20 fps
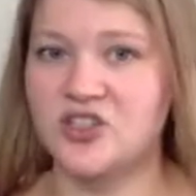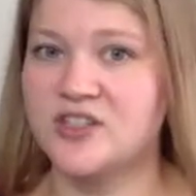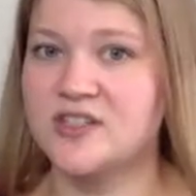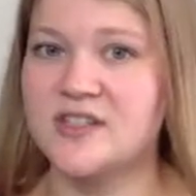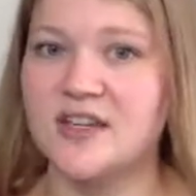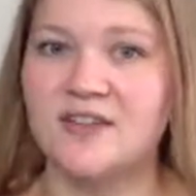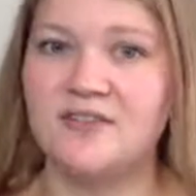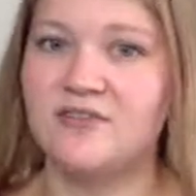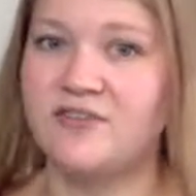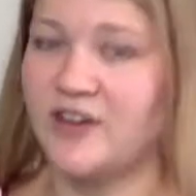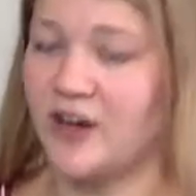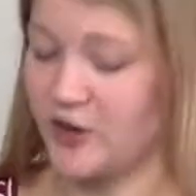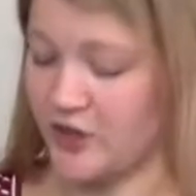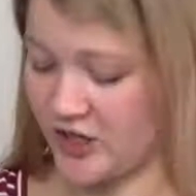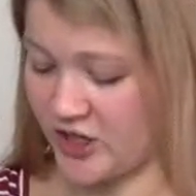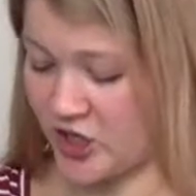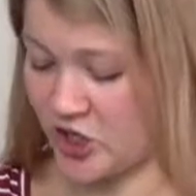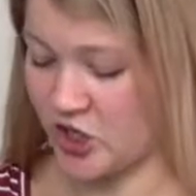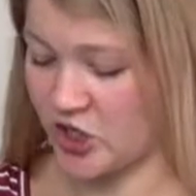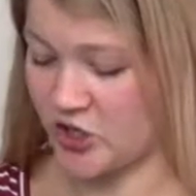just in
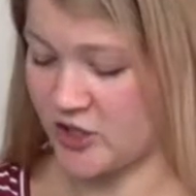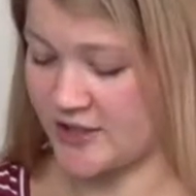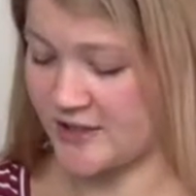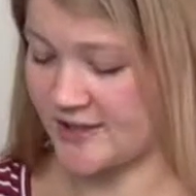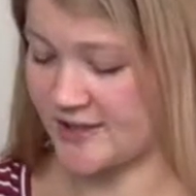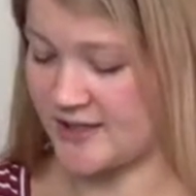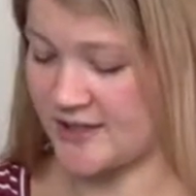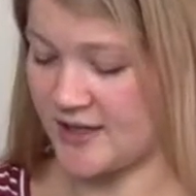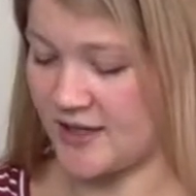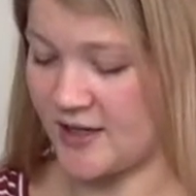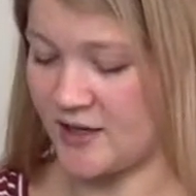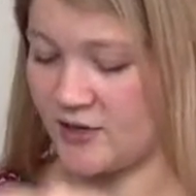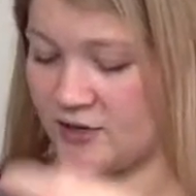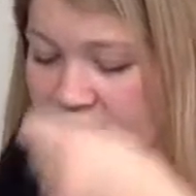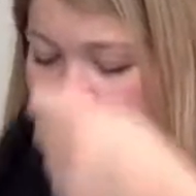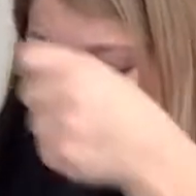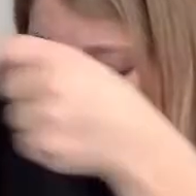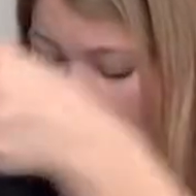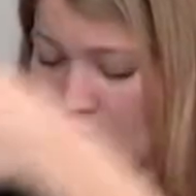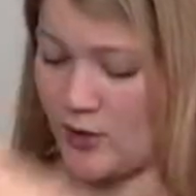very current style,
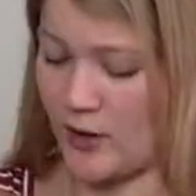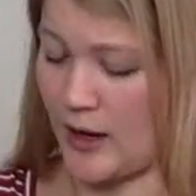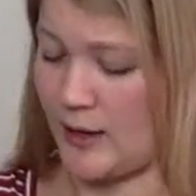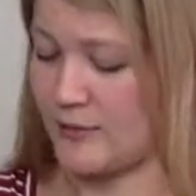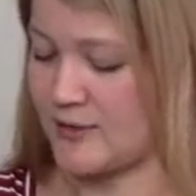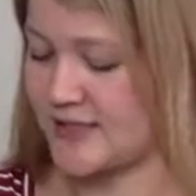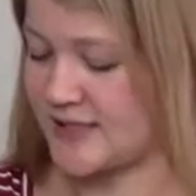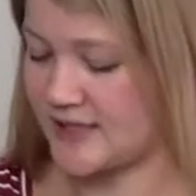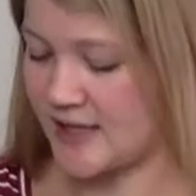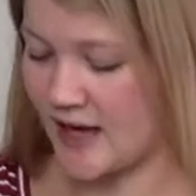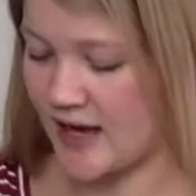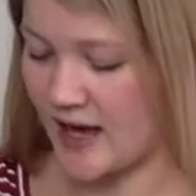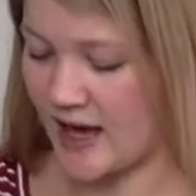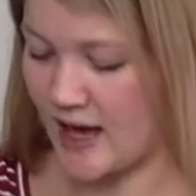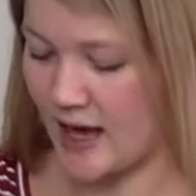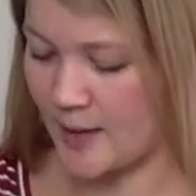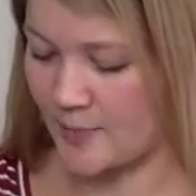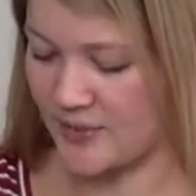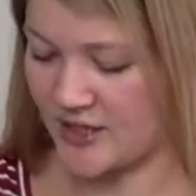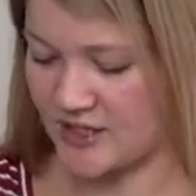so I was
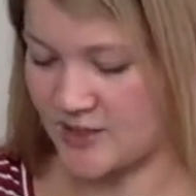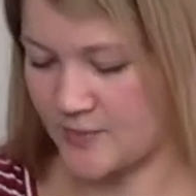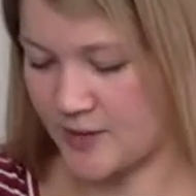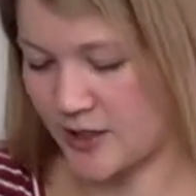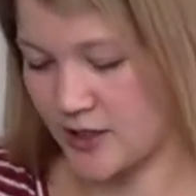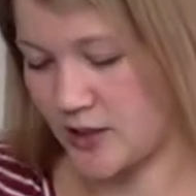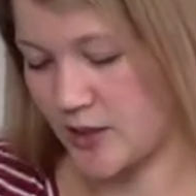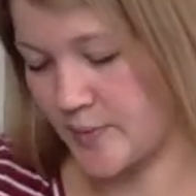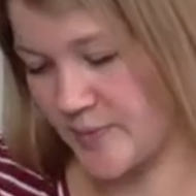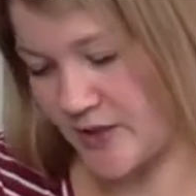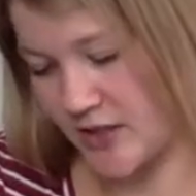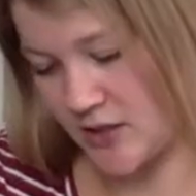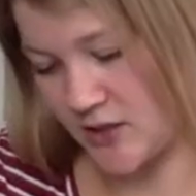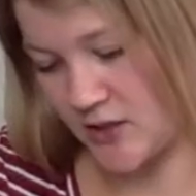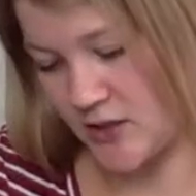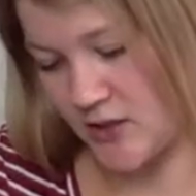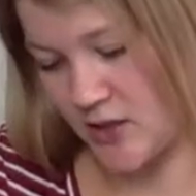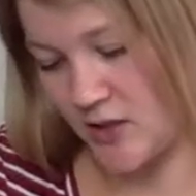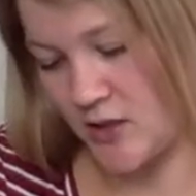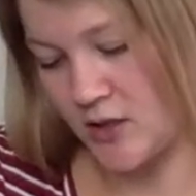happy to pick it up.
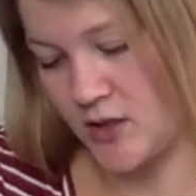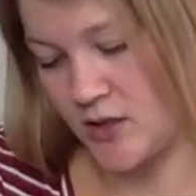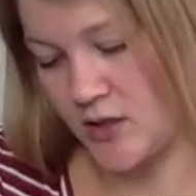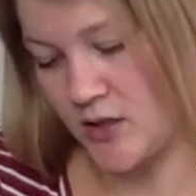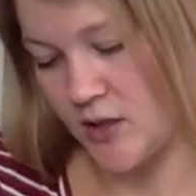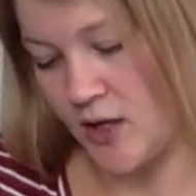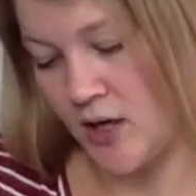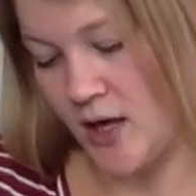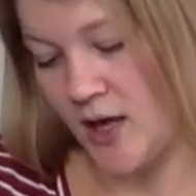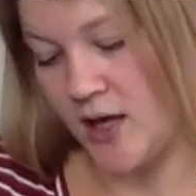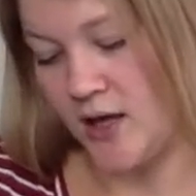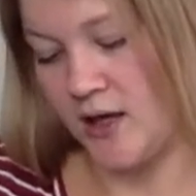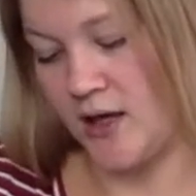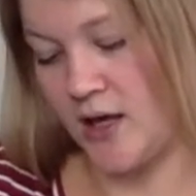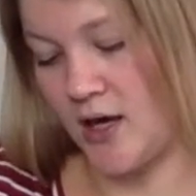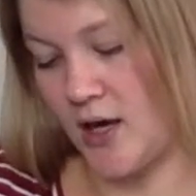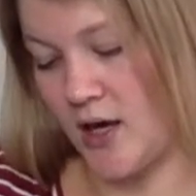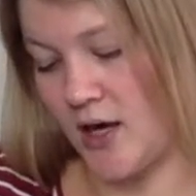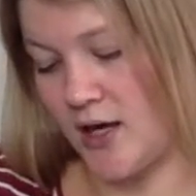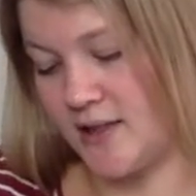Let's see.
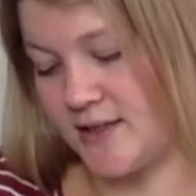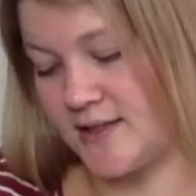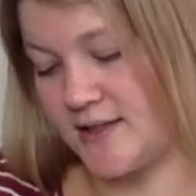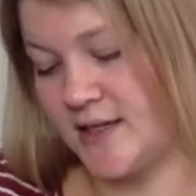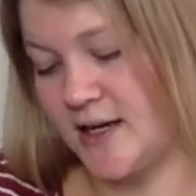Yeah, it's